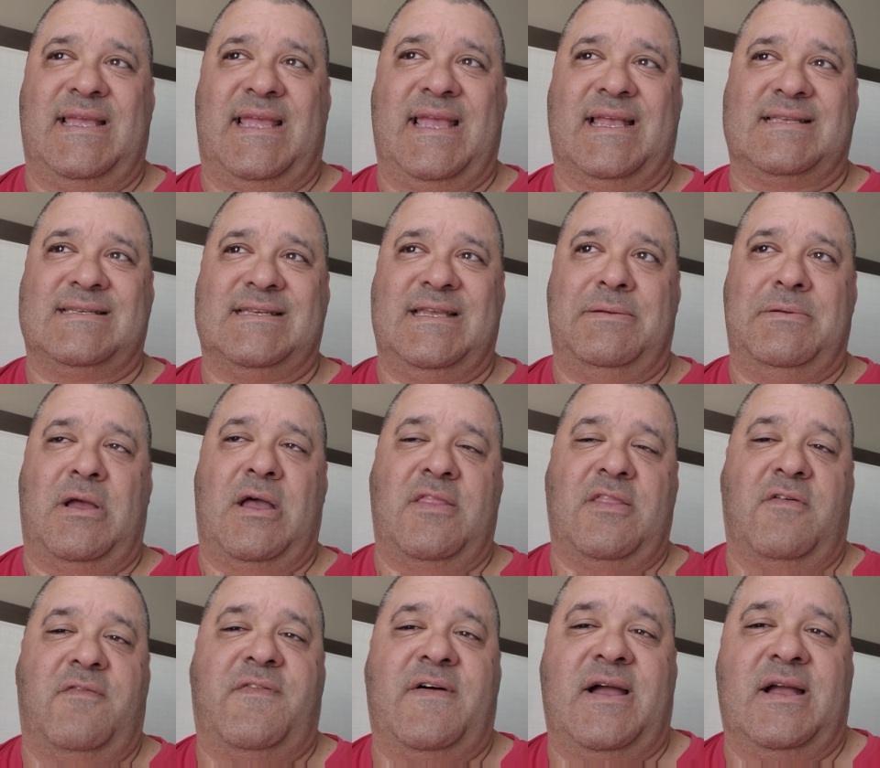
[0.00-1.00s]
XM
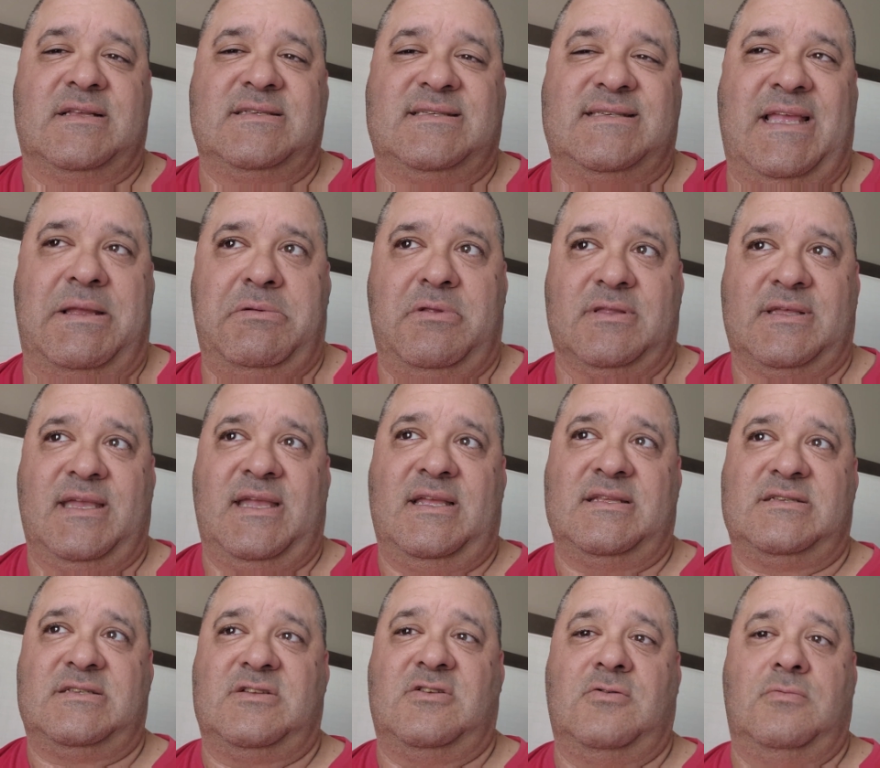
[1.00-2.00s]
on the Fox
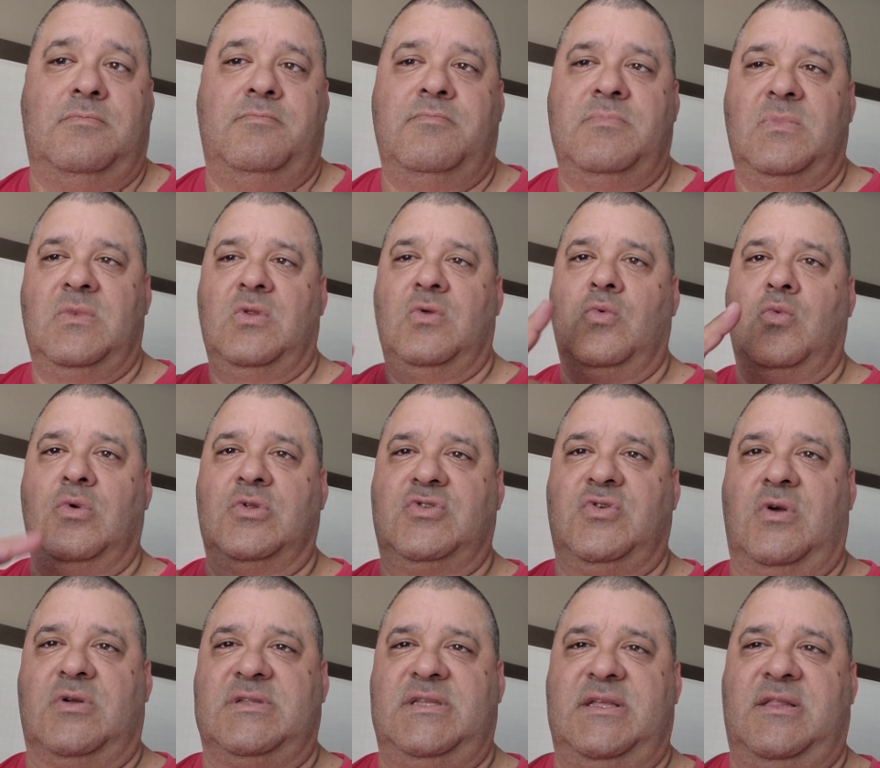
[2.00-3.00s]
simulcast. So we'll
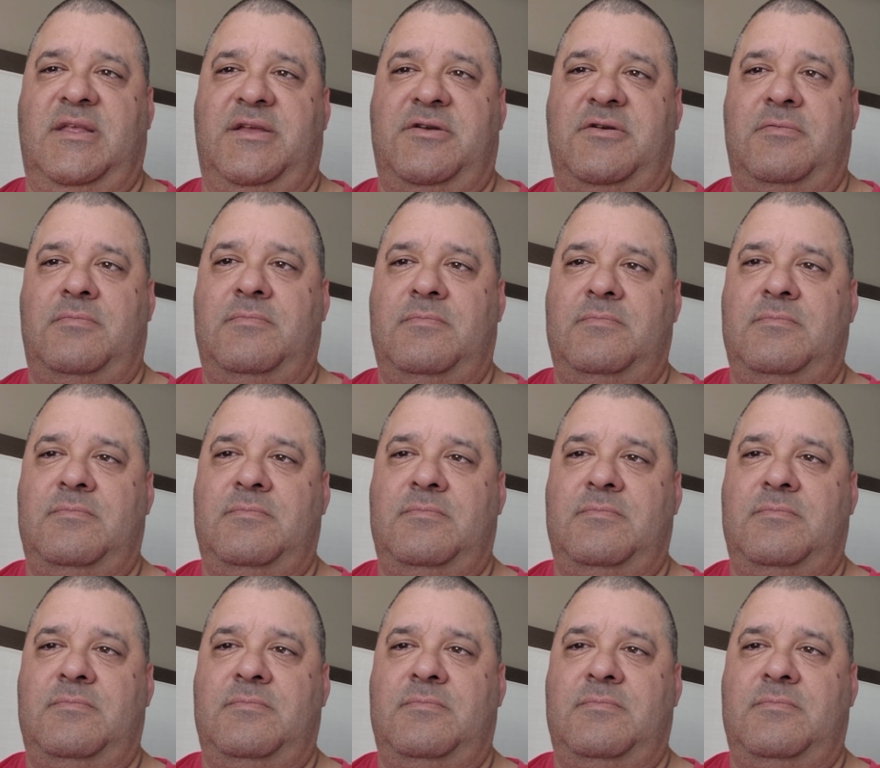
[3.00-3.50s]
talk to you later.